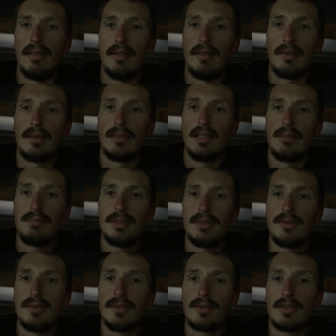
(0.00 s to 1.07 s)
the collapse is
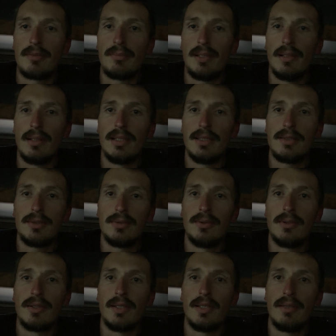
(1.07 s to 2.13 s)
just going to be a lot
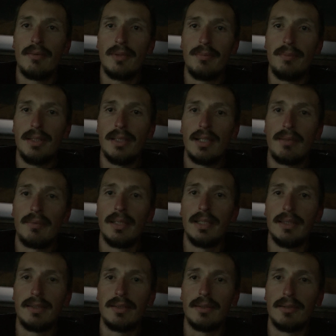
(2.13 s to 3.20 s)
sooner than it would be
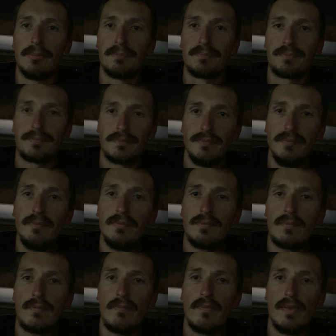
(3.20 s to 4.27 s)
otherwise. So,
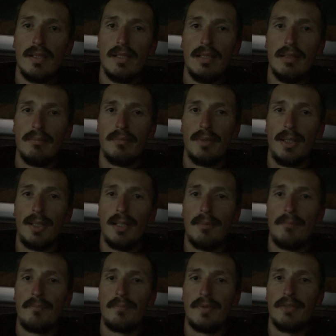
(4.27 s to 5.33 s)
but
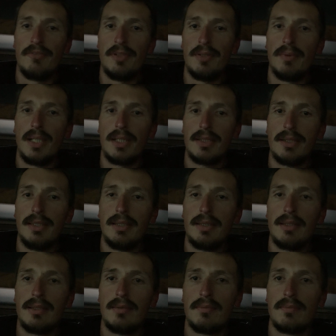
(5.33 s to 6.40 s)
if you watch
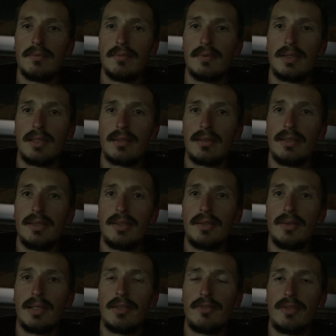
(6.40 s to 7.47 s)
this, at least
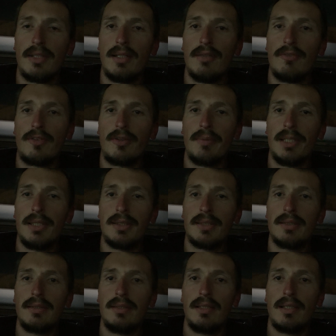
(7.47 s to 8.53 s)
you'll have that
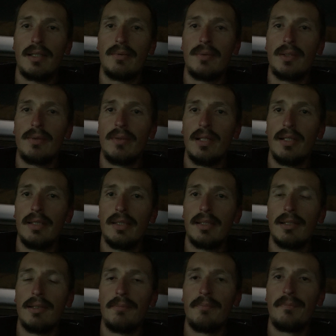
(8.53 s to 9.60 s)
information. I would really
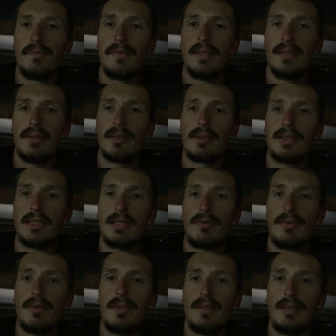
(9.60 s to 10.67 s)
urge
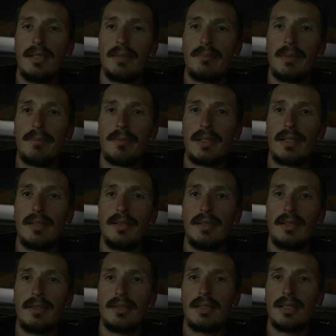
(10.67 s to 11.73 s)
everyone to get prepared,
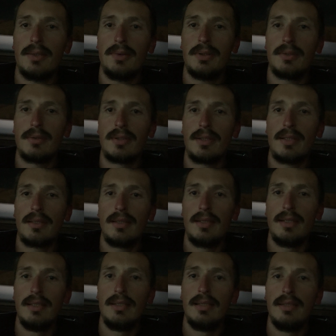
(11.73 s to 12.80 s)
get your house in order,
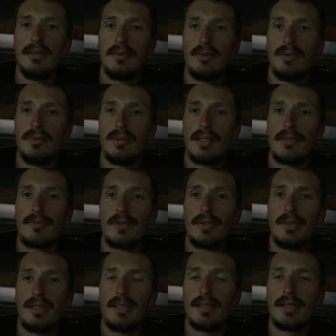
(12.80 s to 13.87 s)
do whatever
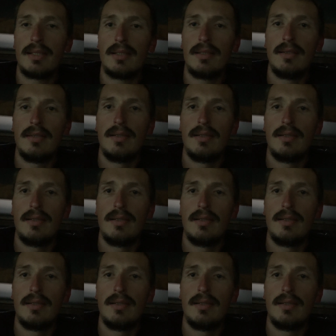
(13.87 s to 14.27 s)
you can.